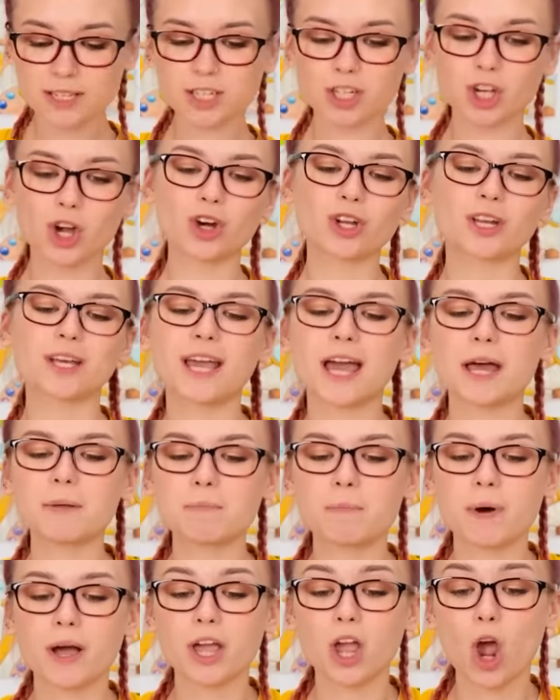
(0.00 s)
just gonna
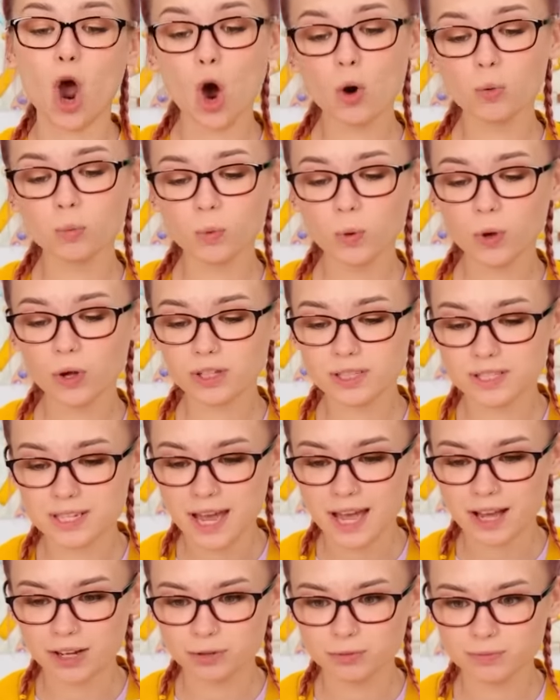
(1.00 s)
get my homework
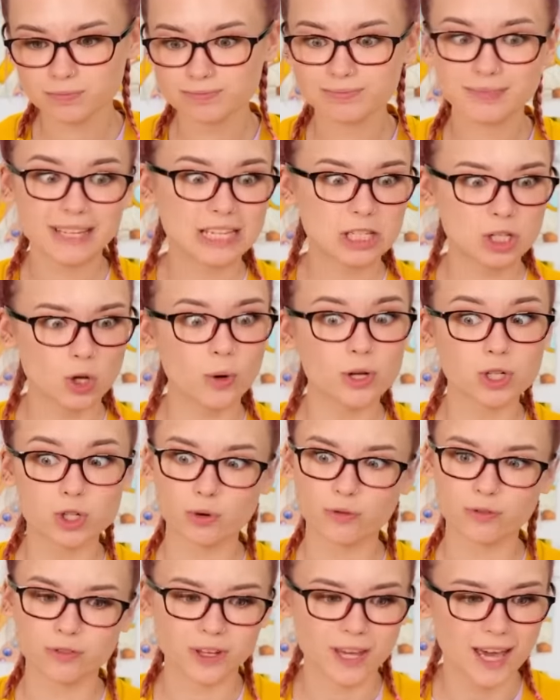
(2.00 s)
done right now so I don't
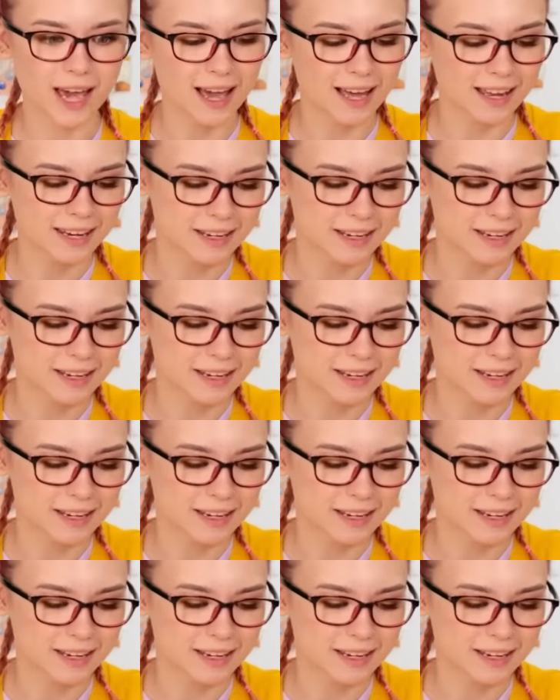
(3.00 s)
forget.